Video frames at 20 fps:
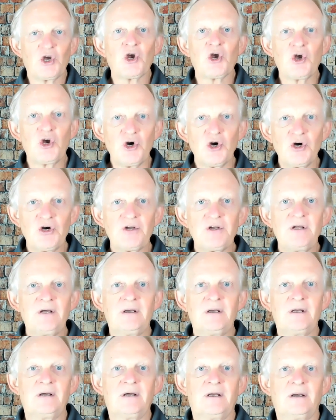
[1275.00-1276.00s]
good
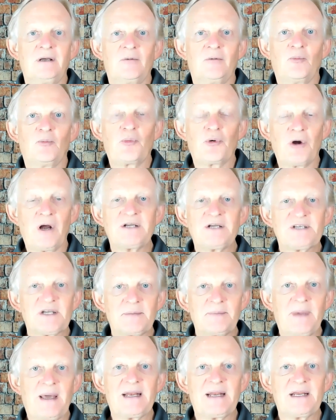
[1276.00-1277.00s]

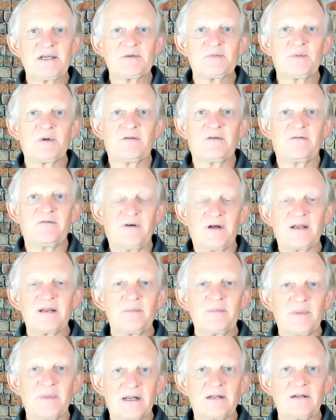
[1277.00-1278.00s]
project management
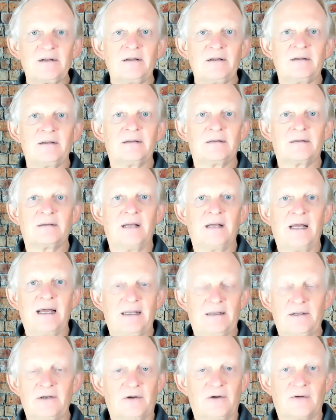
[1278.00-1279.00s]
fundamental,
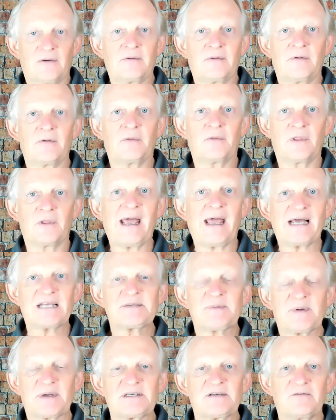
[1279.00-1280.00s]
the
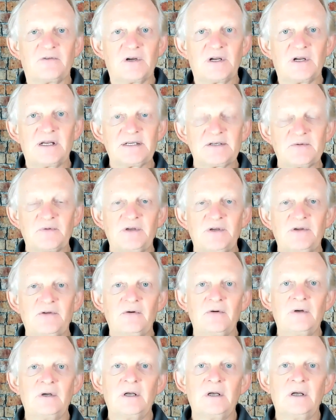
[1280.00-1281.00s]
aspects of what it is we
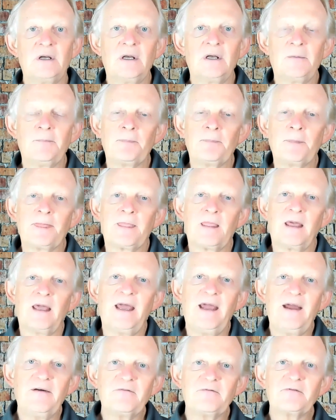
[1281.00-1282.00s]
do,
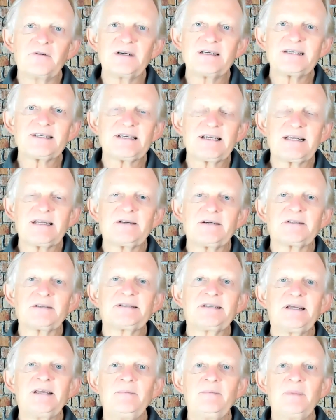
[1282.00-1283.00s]
every single
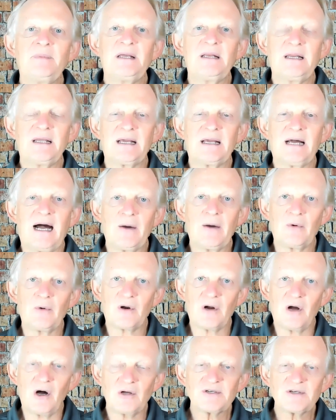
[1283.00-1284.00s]
team meeting, I would
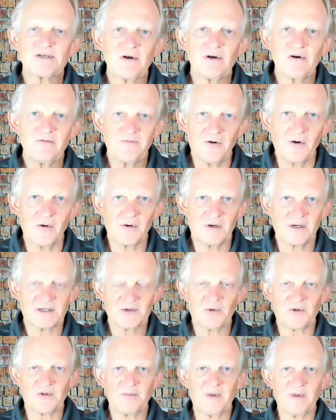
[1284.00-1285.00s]
also
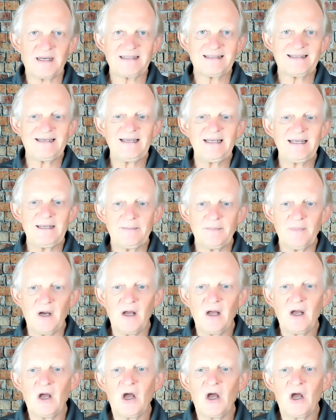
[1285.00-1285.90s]
focus with my team